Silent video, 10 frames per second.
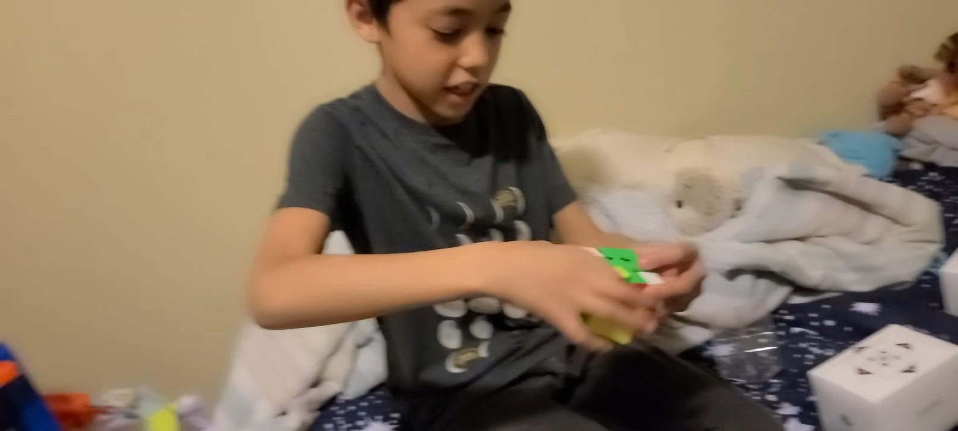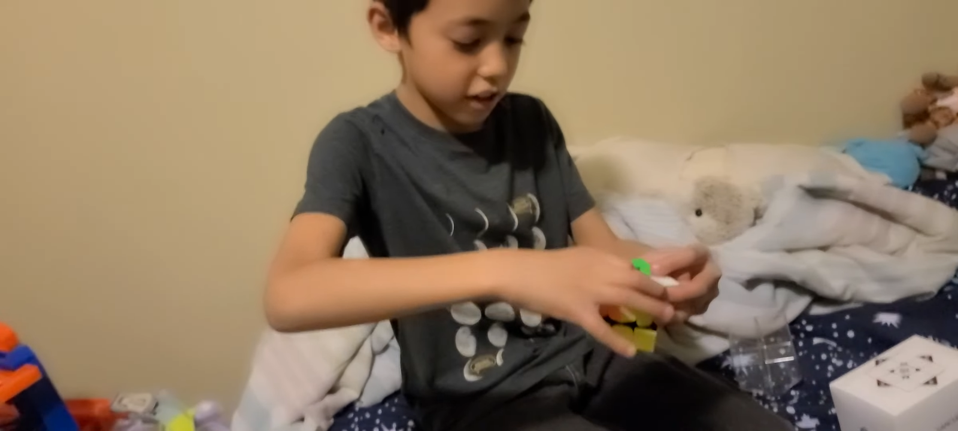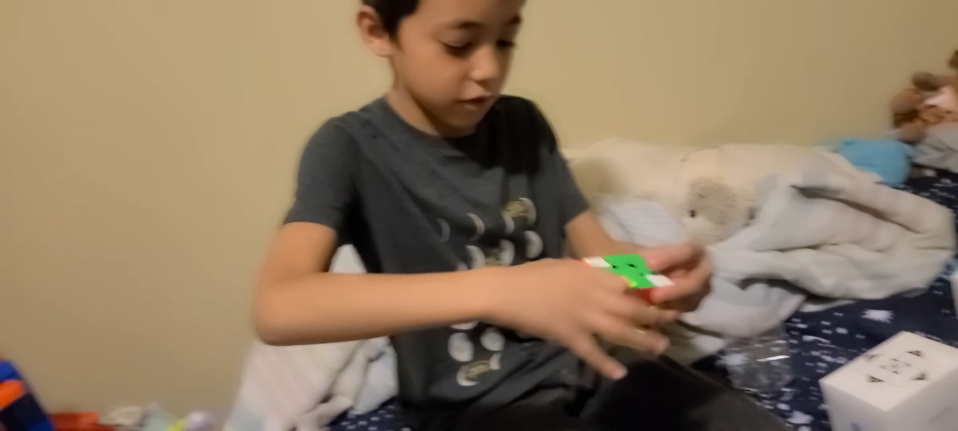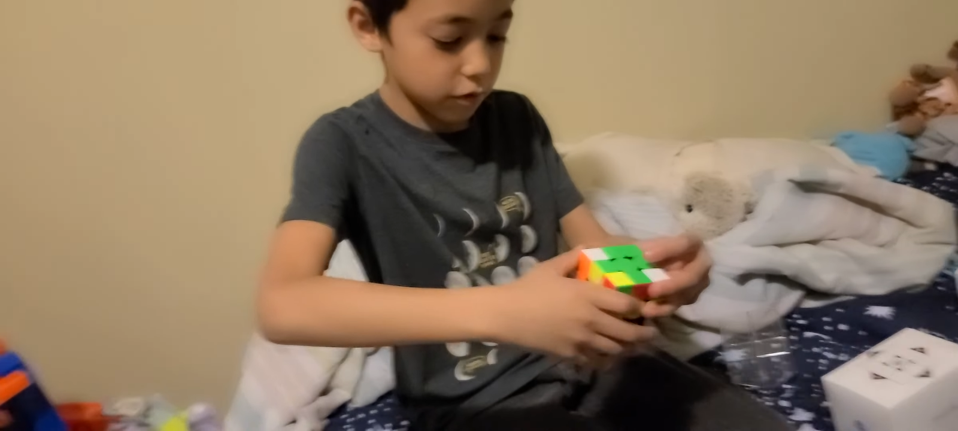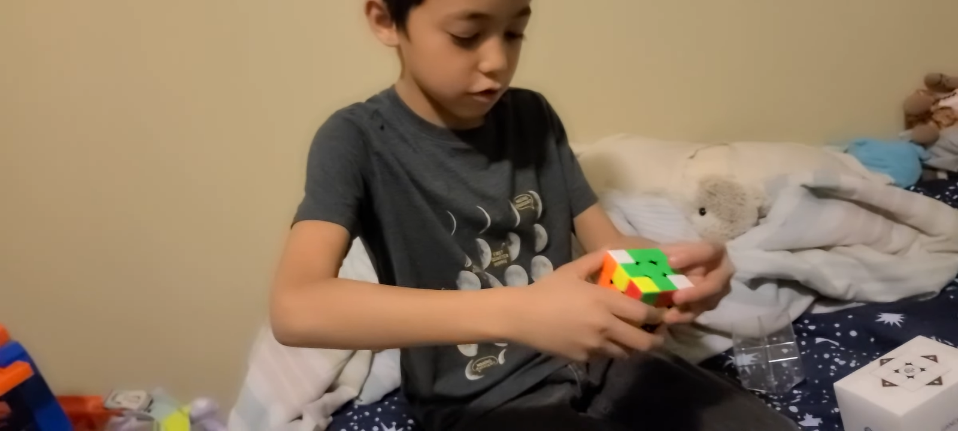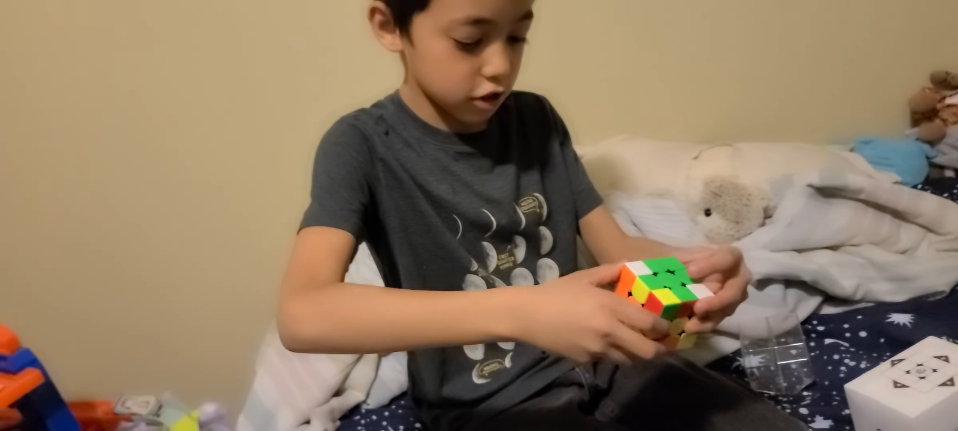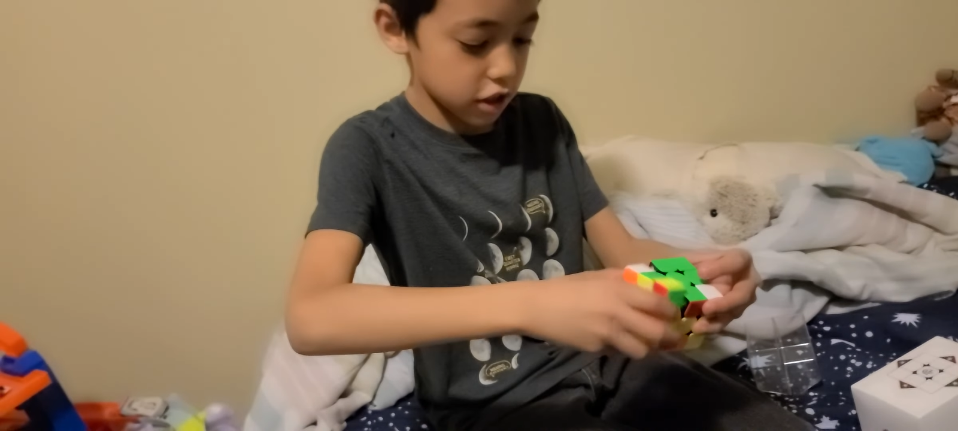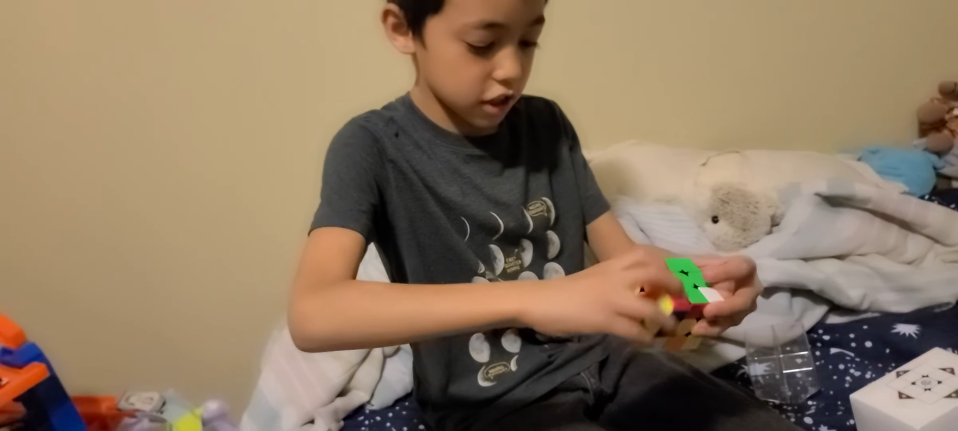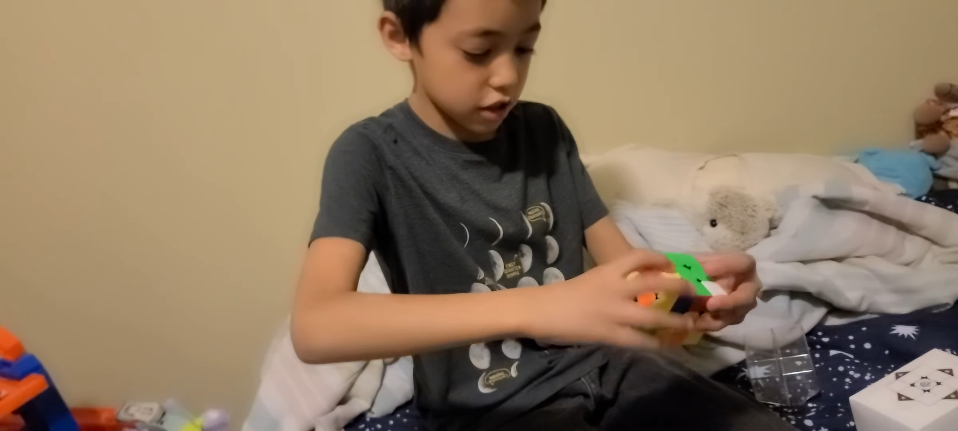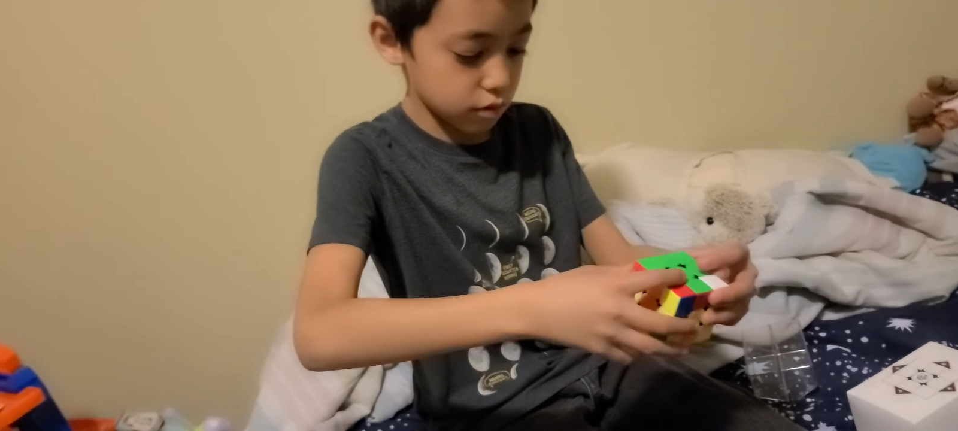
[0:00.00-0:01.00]
careful
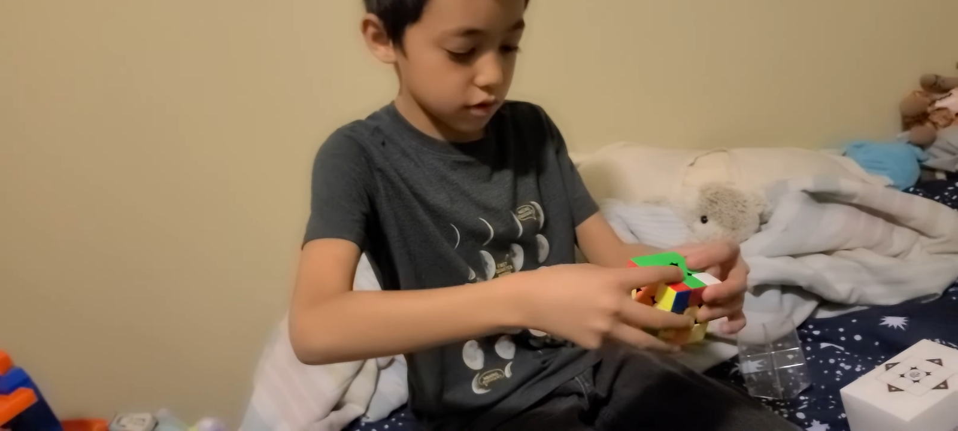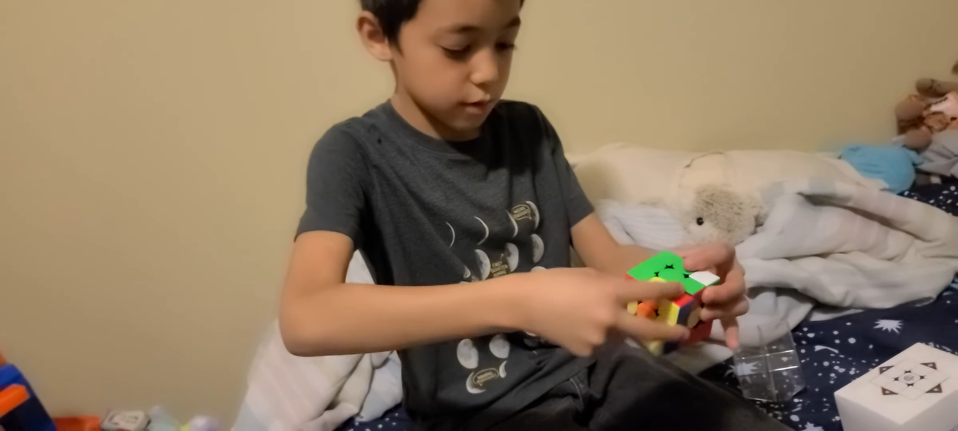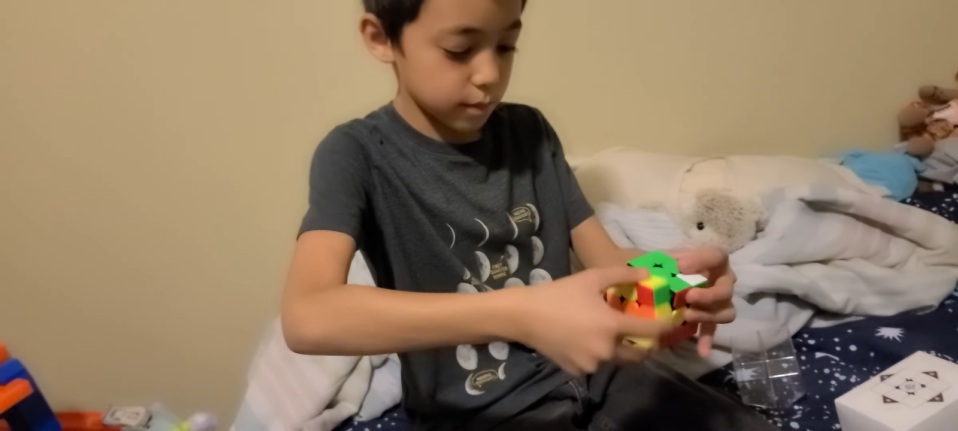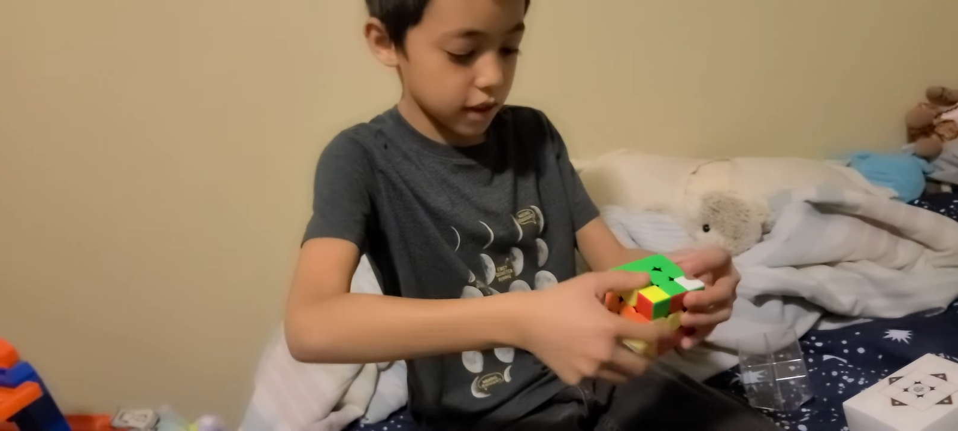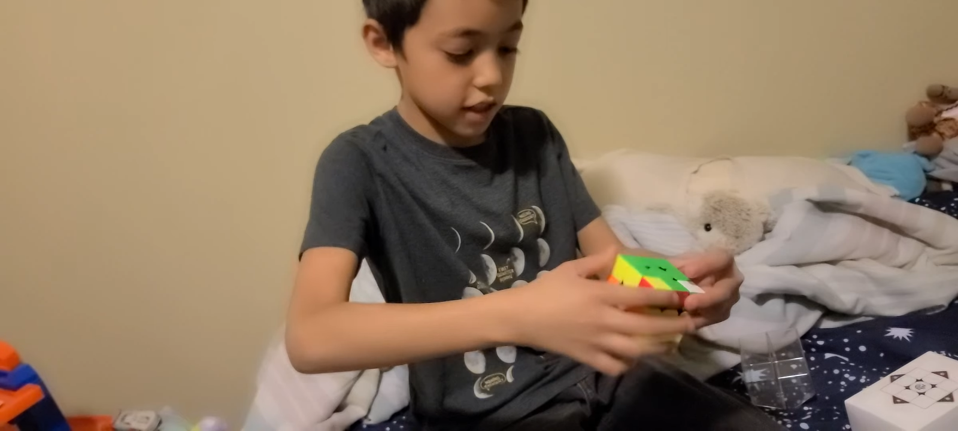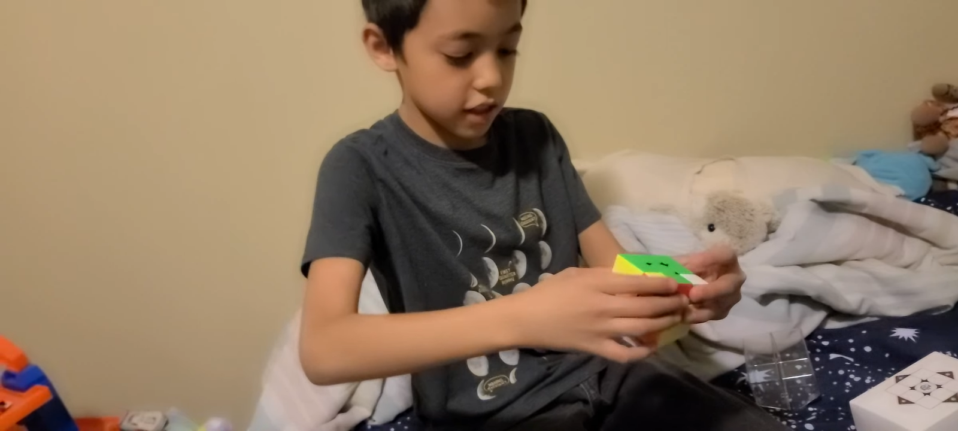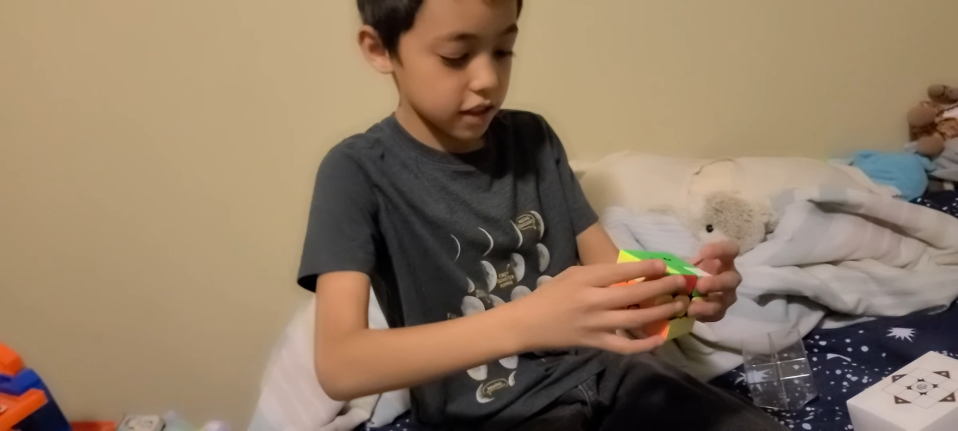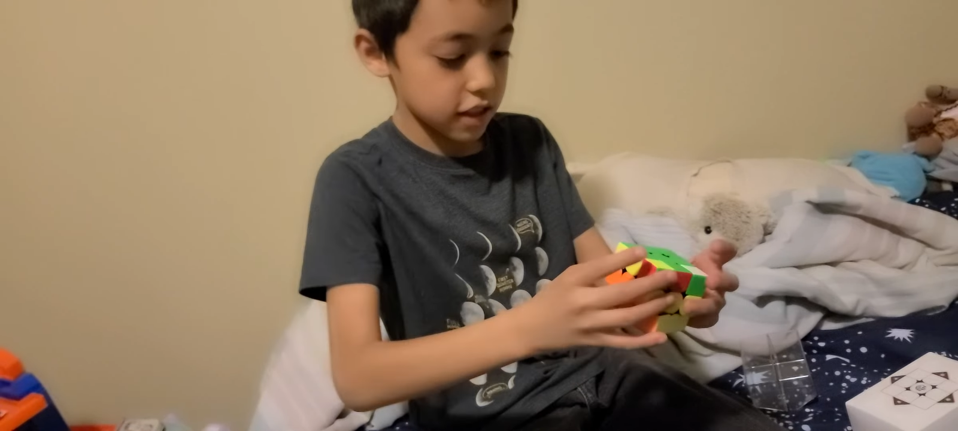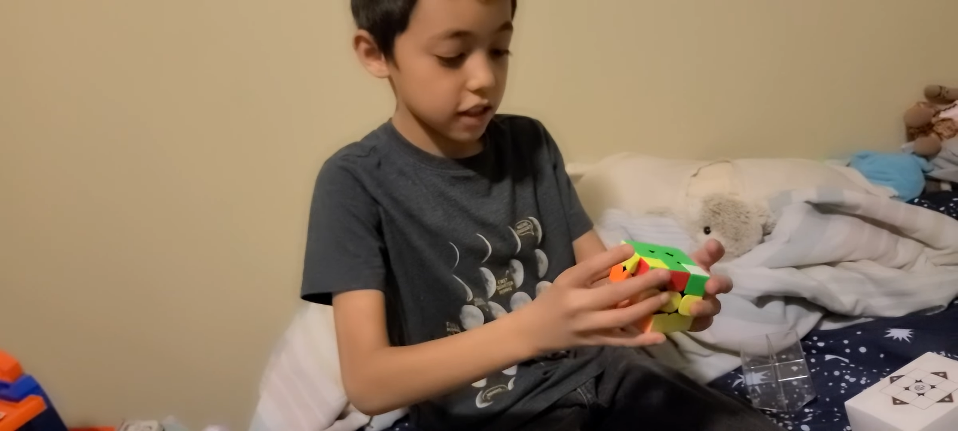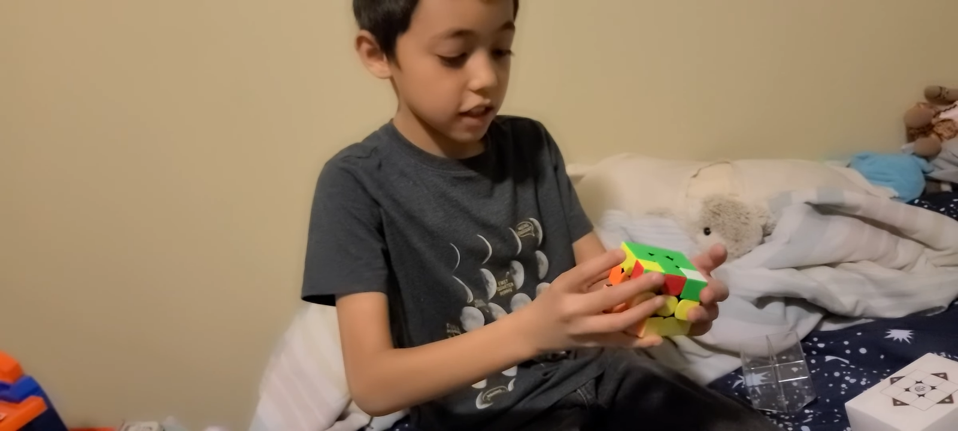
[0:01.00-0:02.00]
with this one
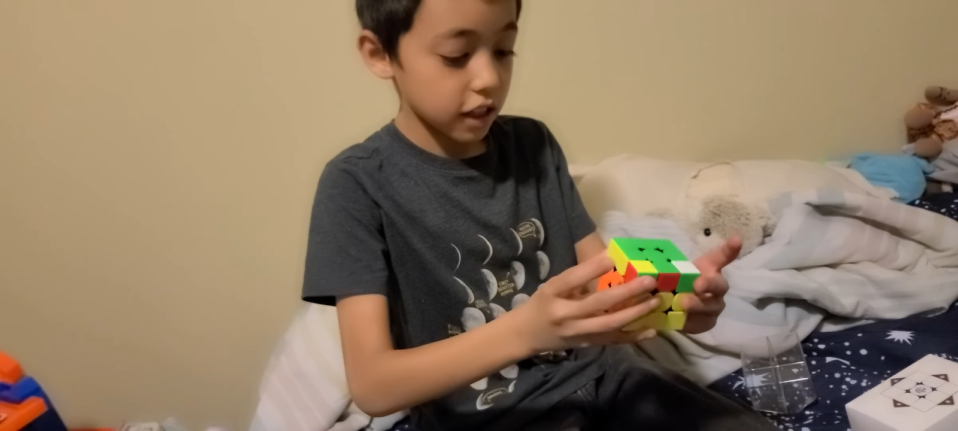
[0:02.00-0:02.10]
because